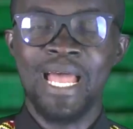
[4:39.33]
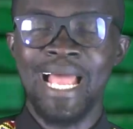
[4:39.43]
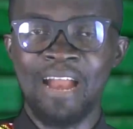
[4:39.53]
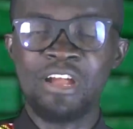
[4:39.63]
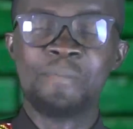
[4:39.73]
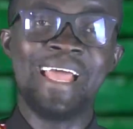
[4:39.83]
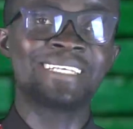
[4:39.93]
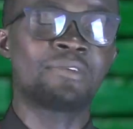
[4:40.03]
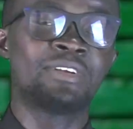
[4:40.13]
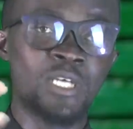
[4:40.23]
Arabia
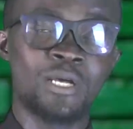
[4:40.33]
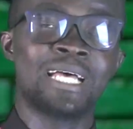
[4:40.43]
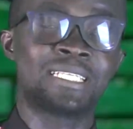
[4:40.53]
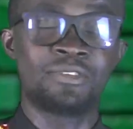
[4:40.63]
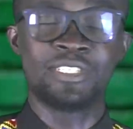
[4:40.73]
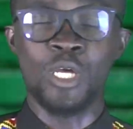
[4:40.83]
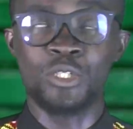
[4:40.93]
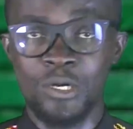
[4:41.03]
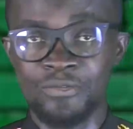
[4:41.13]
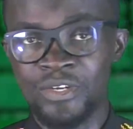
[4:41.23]
is as a result
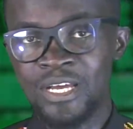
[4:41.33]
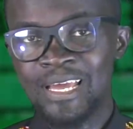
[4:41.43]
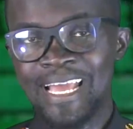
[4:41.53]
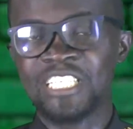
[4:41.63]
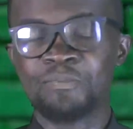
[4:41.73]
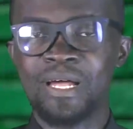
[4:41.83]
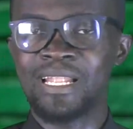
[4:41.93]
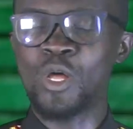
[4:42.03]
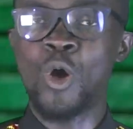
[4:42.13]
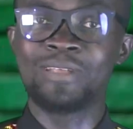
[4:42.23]
of Ishmael
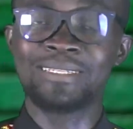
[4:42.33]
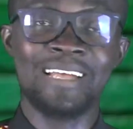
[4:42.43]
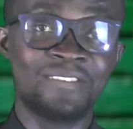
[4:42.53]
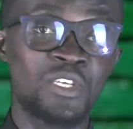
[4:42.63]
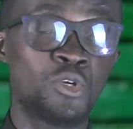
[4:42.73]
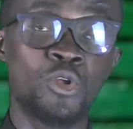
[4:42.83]
and all that, I think you